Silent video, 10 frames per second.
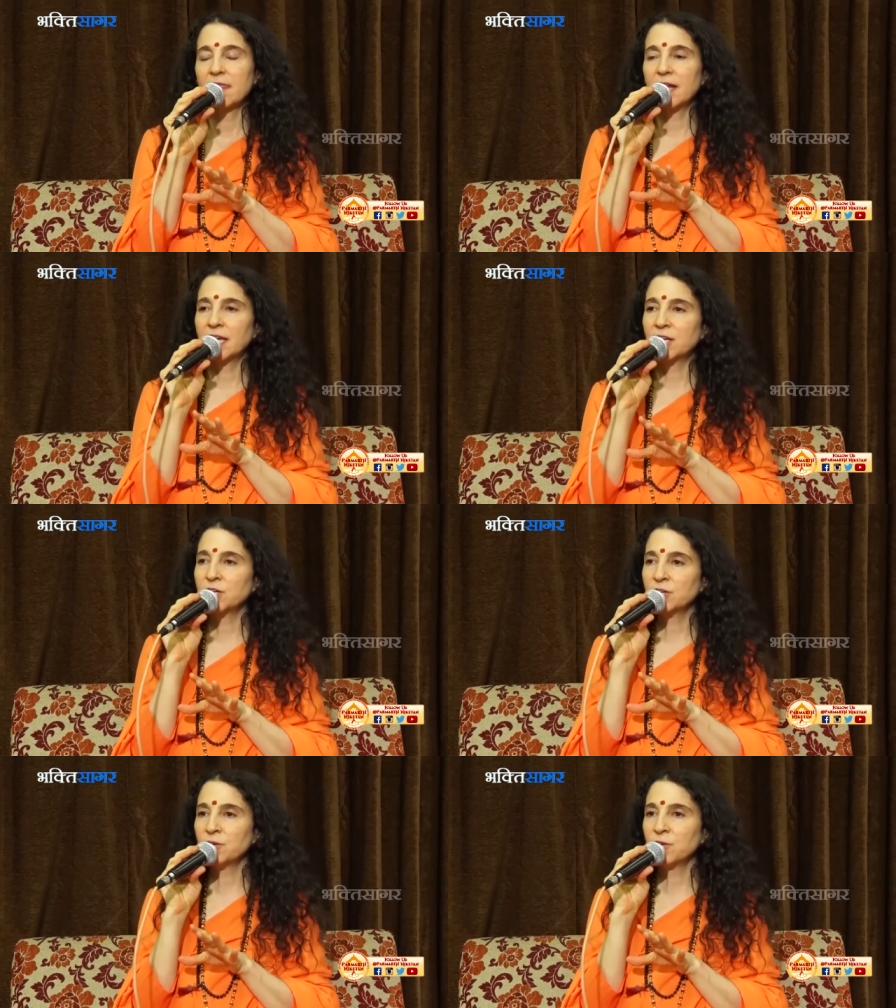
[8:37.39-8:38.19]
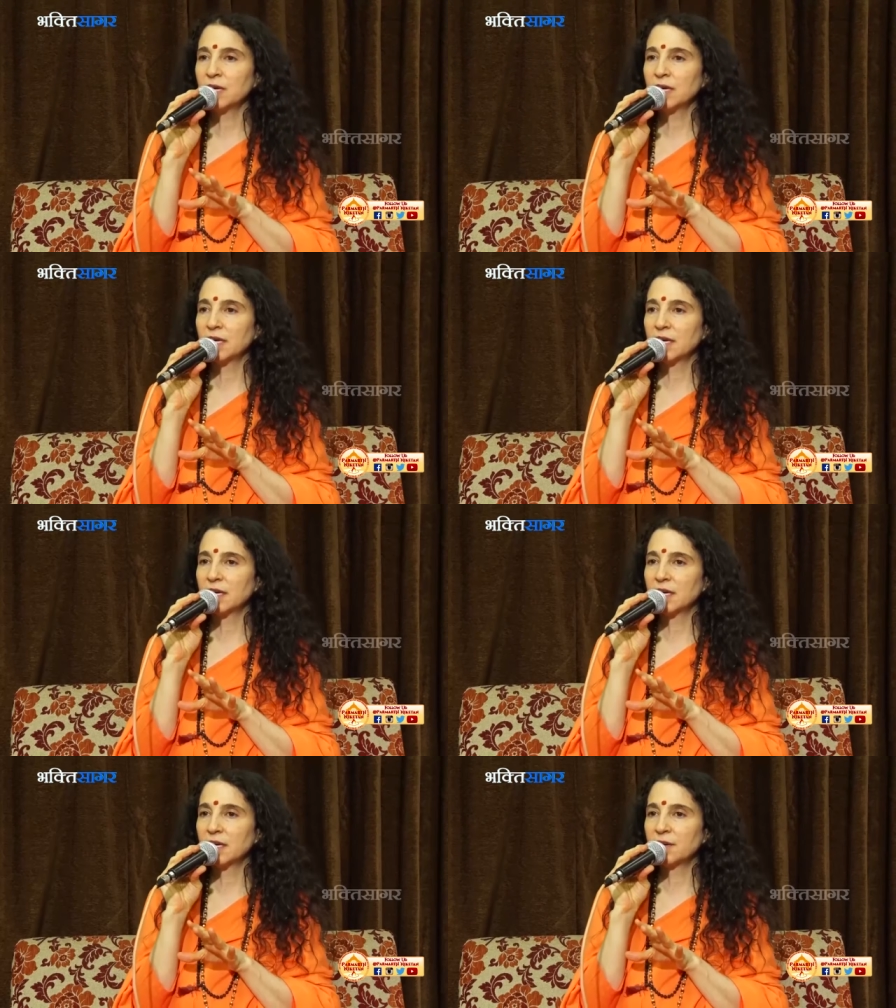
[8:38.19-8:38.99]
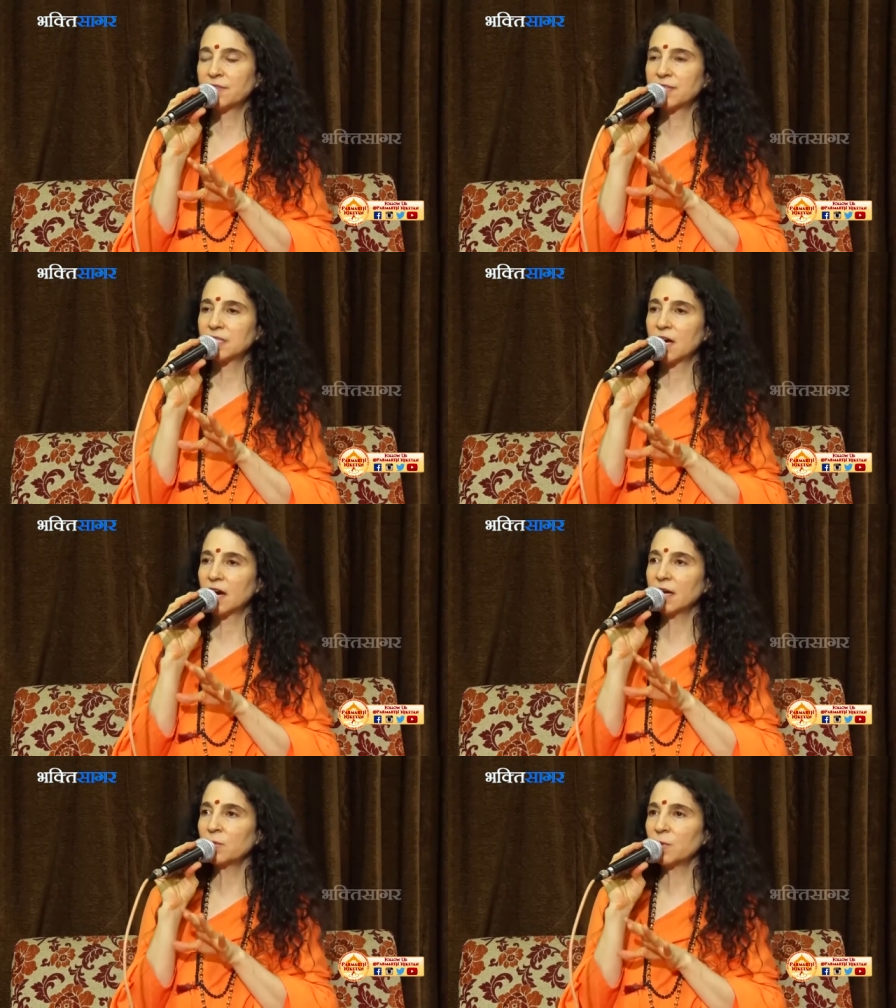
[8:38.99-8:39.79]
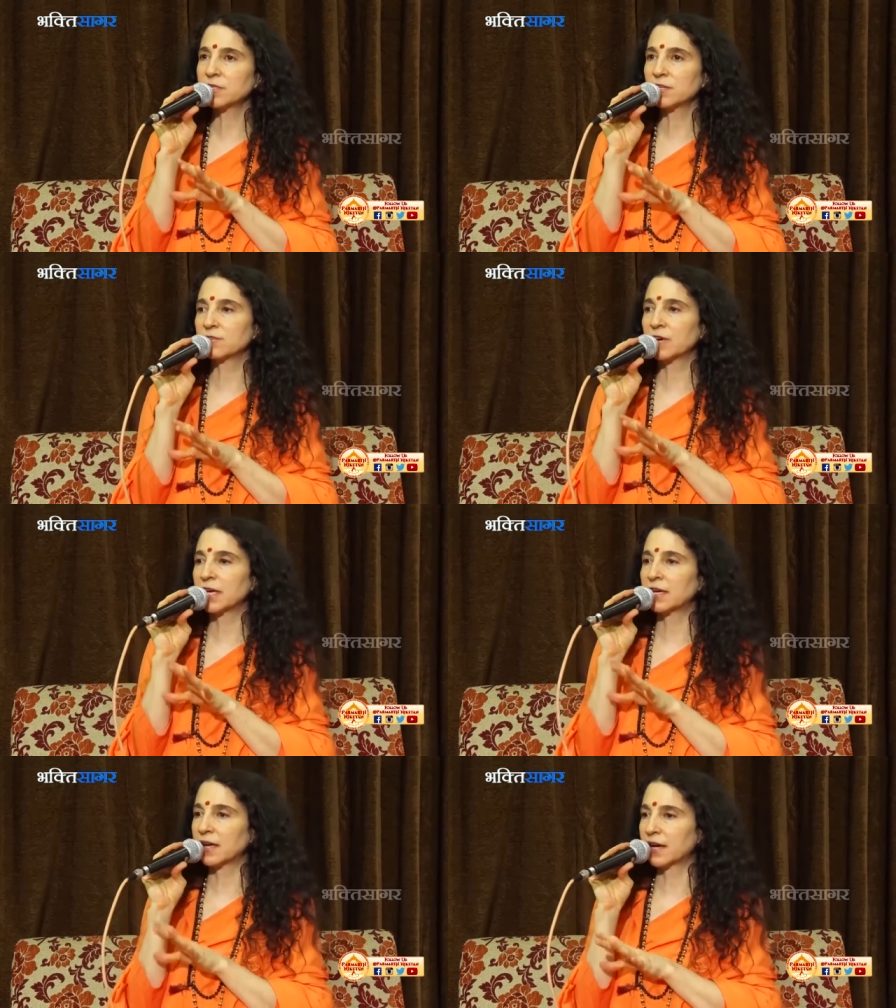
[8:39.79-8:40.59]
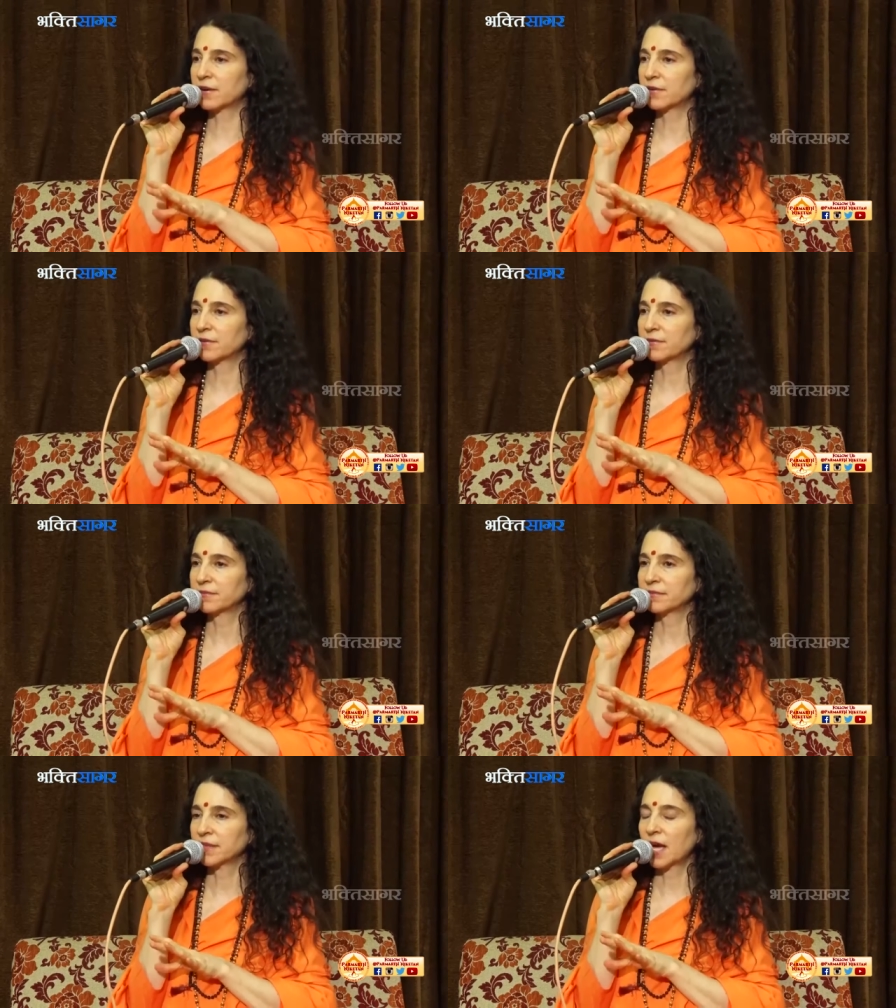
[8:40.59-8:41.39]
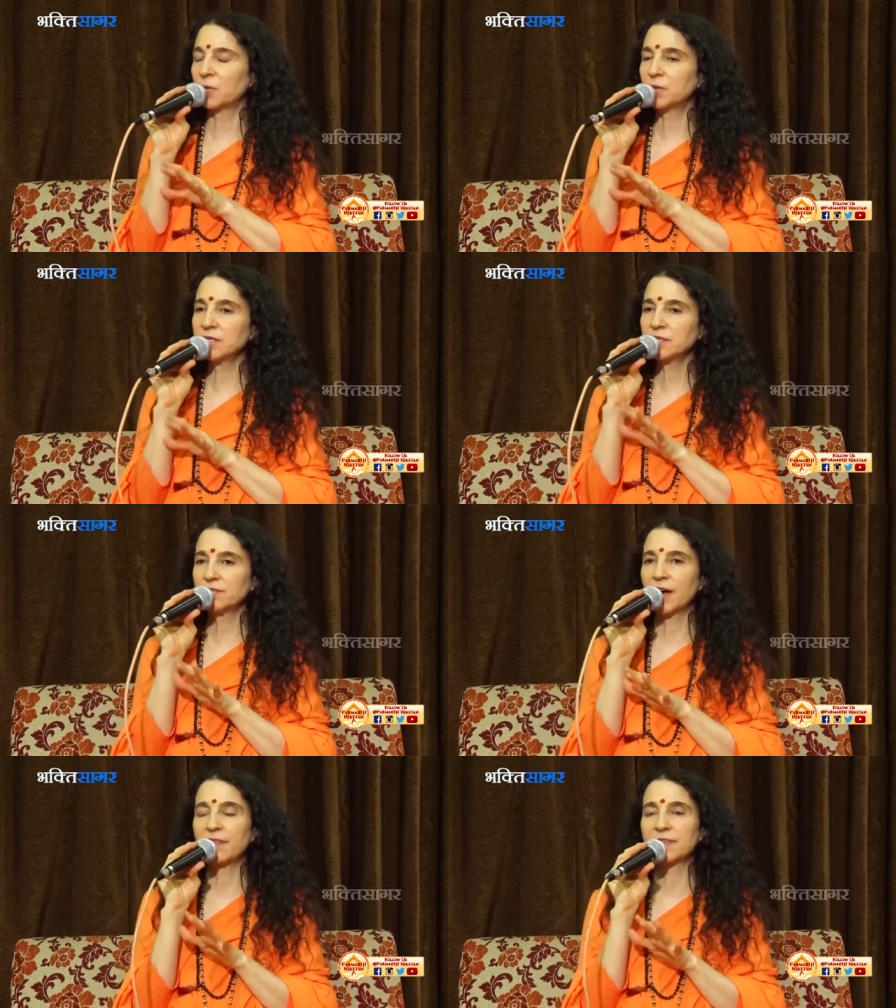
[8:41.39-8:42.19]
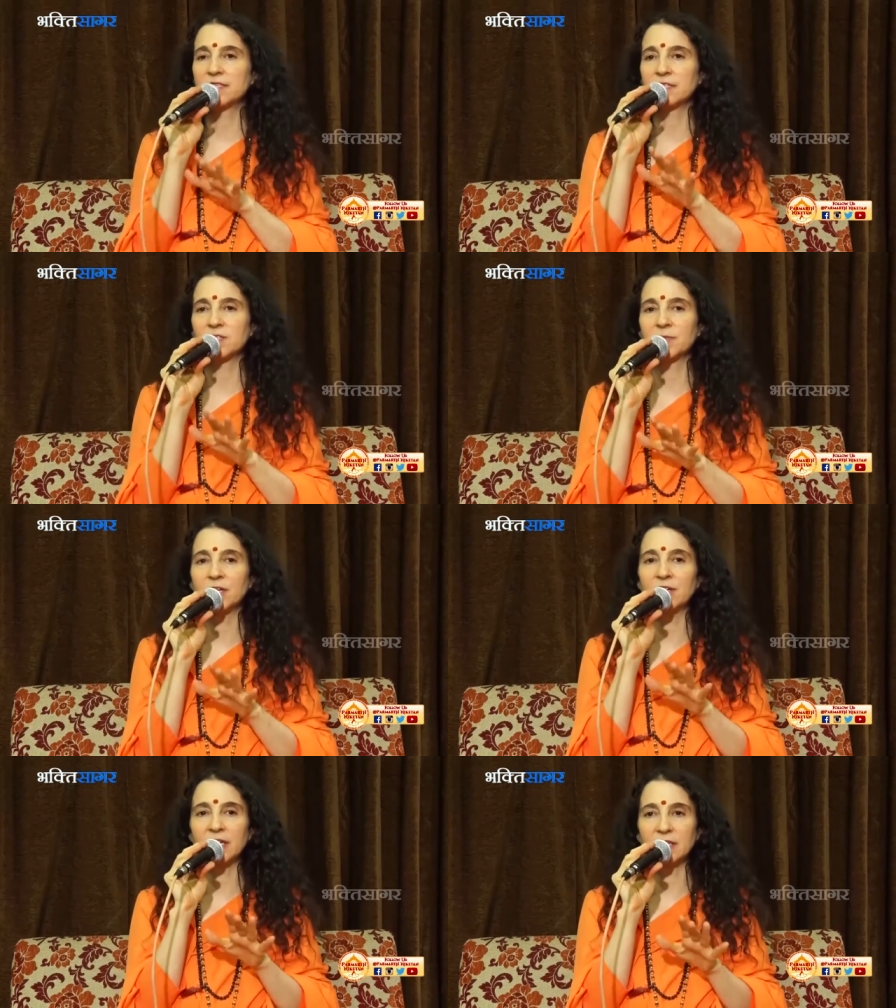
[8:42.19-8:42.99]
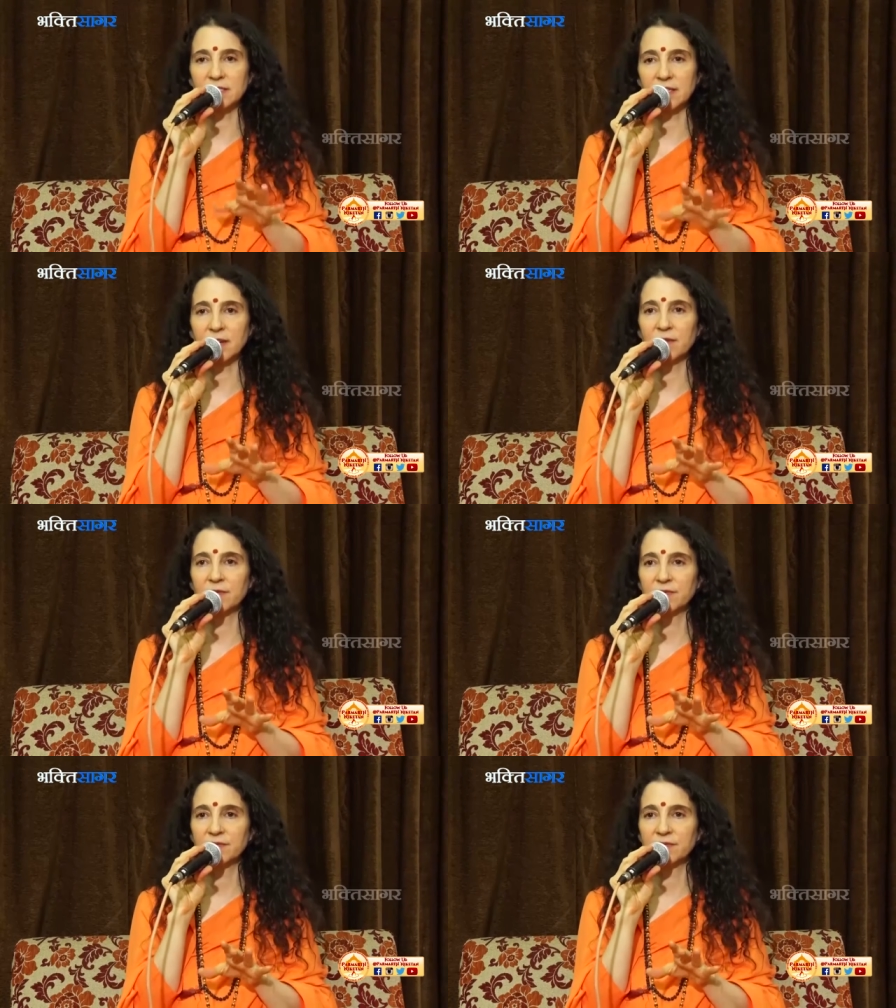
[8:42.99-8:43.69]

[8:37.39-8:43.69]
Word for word: that I knew if the time wasn't right now, I wouldn't have had this experience now.